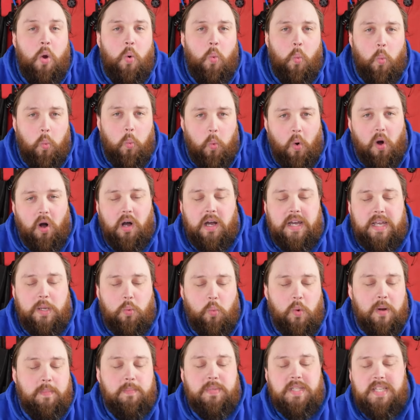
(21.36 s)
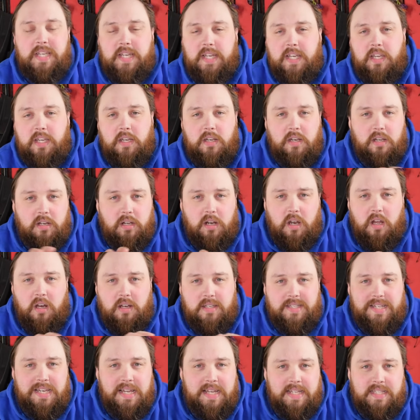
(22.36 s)
why one particular
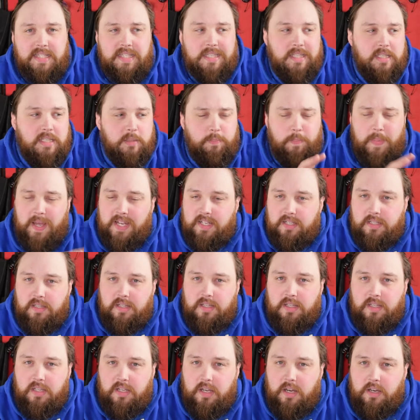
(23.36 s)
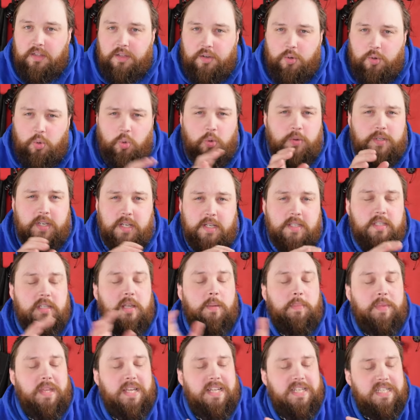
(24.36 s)
glass lens is better than the other or does
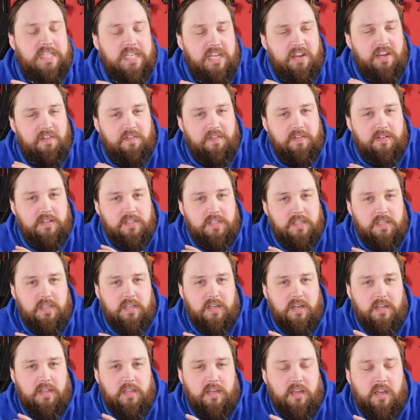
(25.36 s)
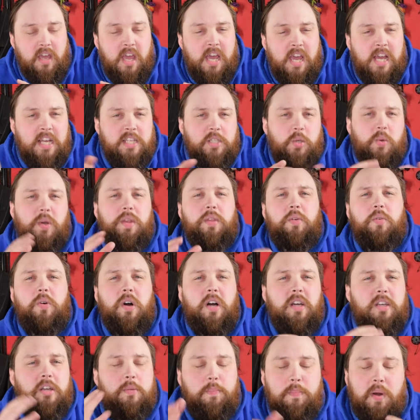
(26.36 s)
something different to the other. So I thought
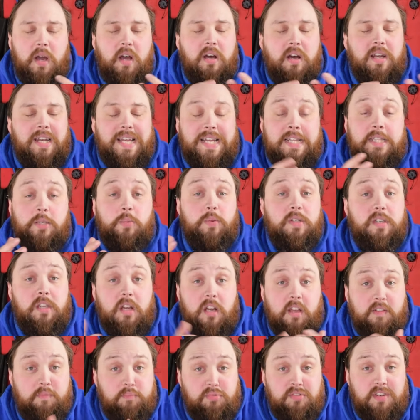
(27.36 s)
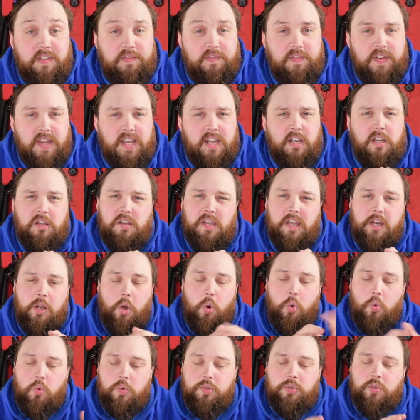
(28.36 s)
I'd compile it into a dive briefing, looking
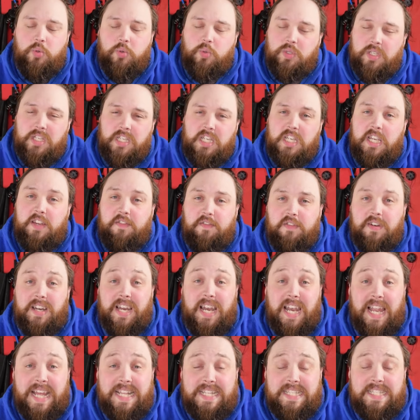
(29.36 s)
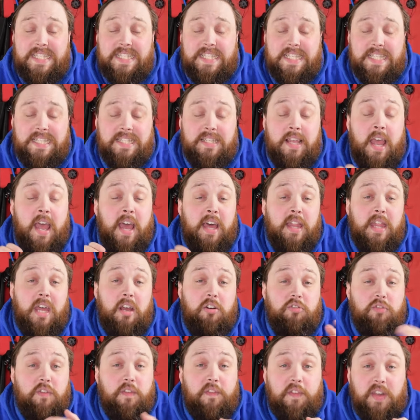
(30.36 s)
at all sorts of different lenses that
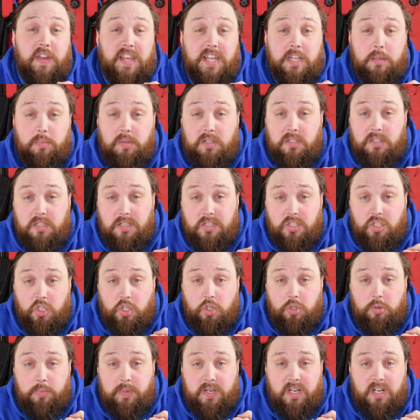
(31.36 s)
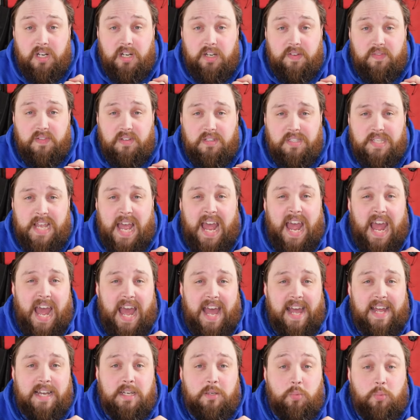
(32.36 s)
are available to scuba divers
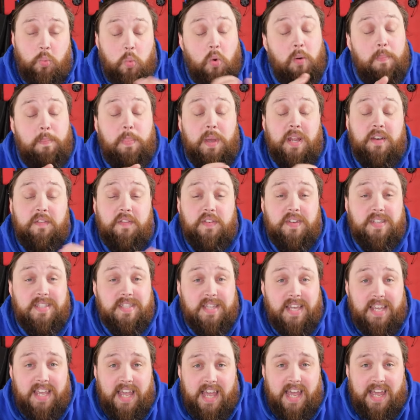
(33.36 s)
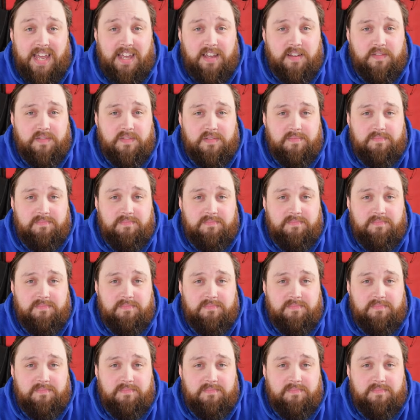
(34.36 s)
and what benefits they have.